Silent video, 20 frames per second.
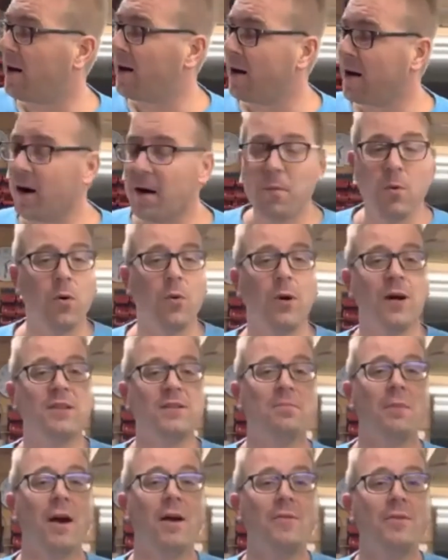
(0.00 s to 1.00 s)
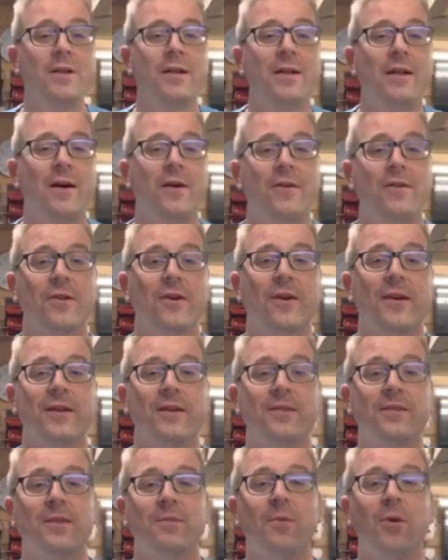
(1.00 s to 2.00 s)
I'm always moaning, aren't I?
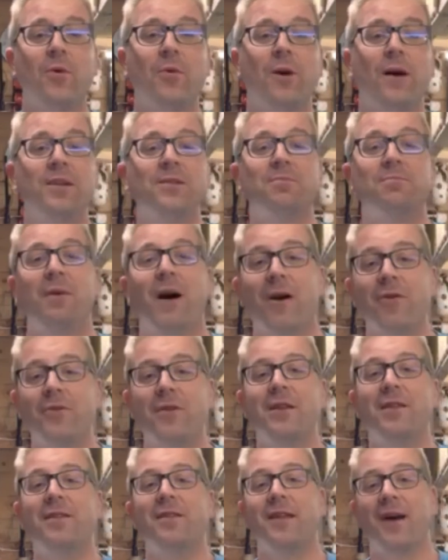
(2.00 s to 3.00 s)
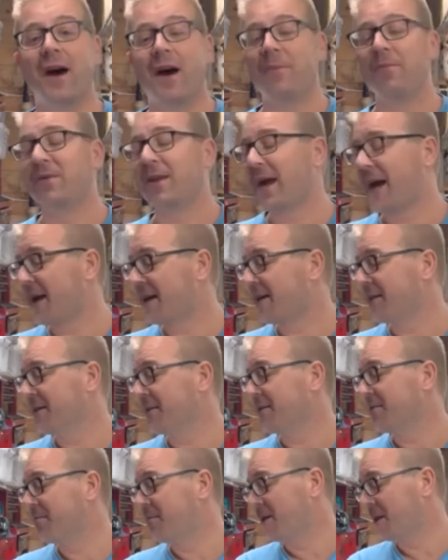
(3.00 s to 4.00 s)
Because I'm always moaning that I'm
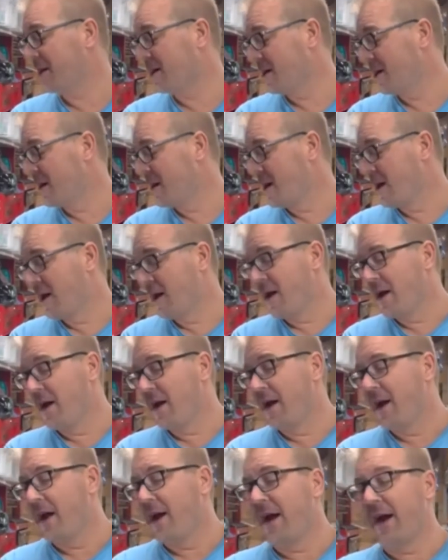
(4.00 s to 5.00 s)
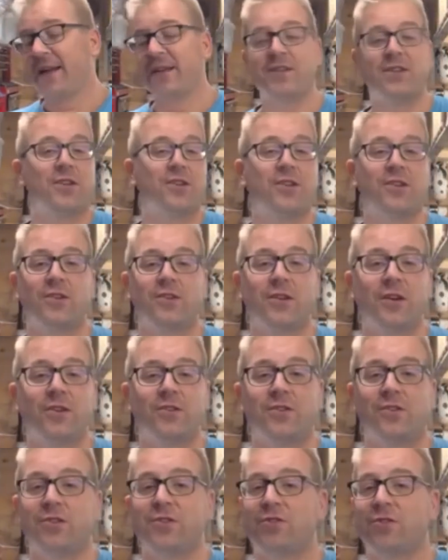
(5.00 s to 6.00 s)
knackered. But it's just because I
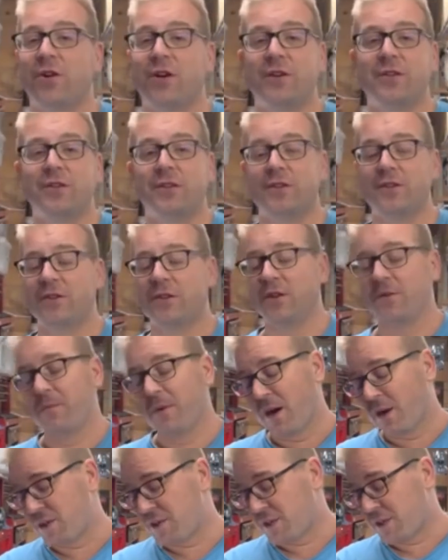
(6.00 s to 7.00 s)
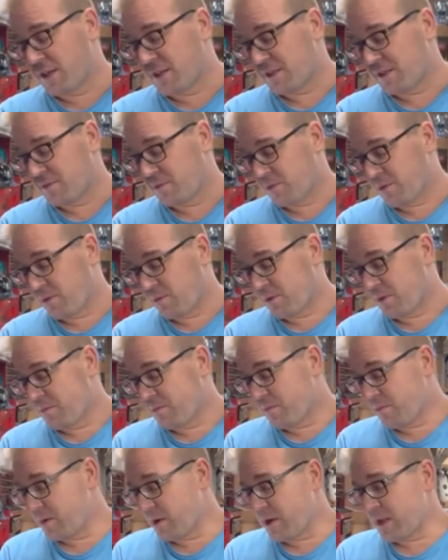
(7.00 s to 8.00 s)
just try and do too much. That's the problem.
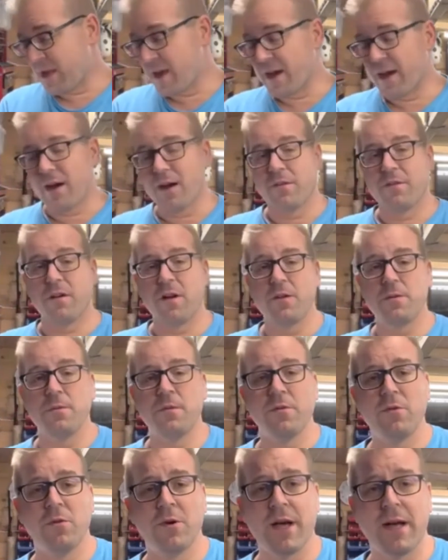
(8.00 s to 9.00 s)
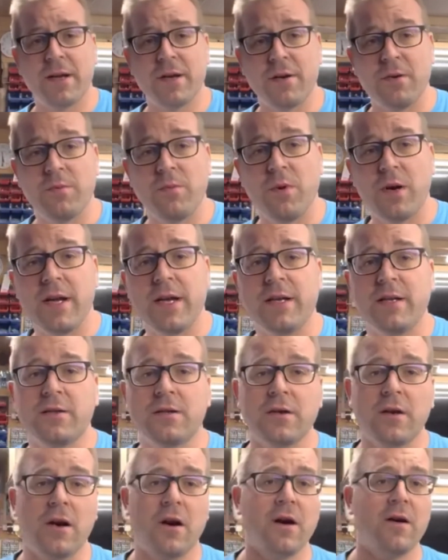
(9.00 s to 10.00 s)
But yeah, i hope we've all had good
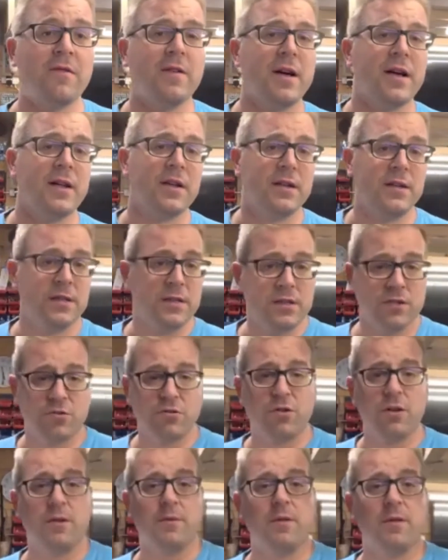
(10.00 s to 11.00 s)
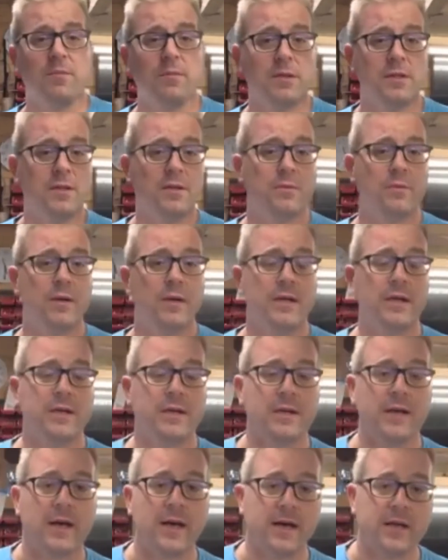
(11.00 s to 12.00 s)
weeks. I've had an extremely busy
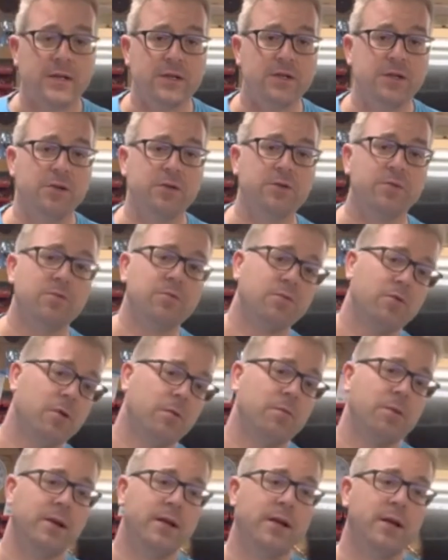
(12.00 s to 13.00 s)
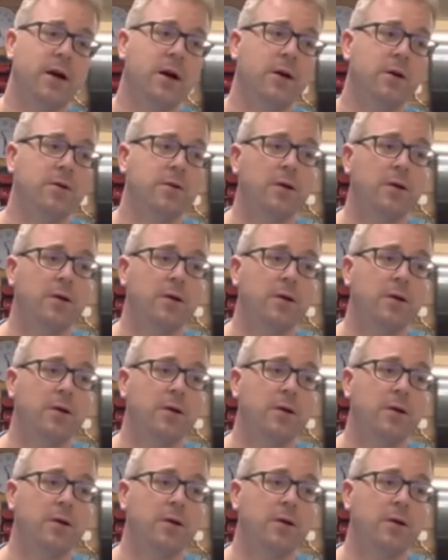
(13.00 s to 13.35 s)
week, as you probably know.